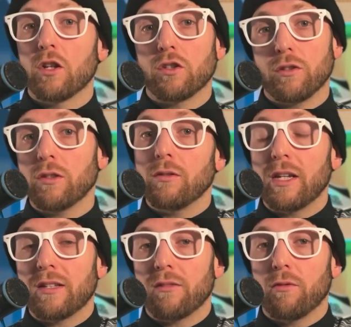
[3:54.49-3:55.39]
Do you
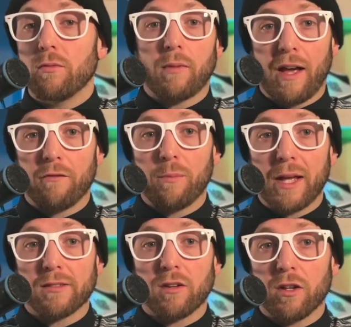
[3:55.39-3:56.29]
need to have
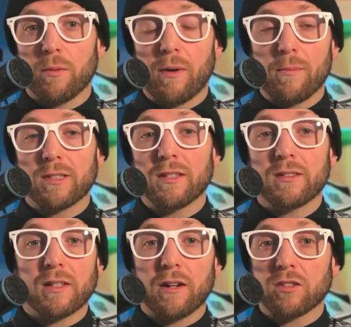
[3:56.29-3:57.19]
pets on the
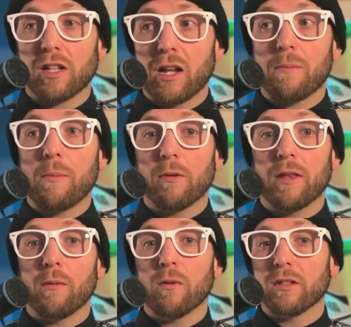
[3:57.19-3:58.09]
premises? There's a lot of people
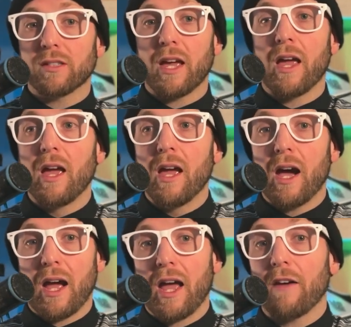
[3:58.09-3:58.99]
that will say,
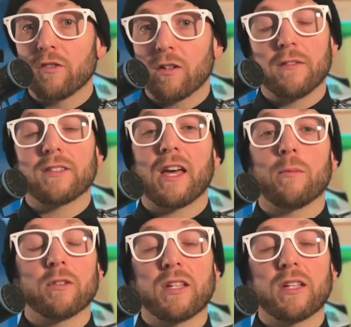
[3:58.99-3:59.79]
I have service animals.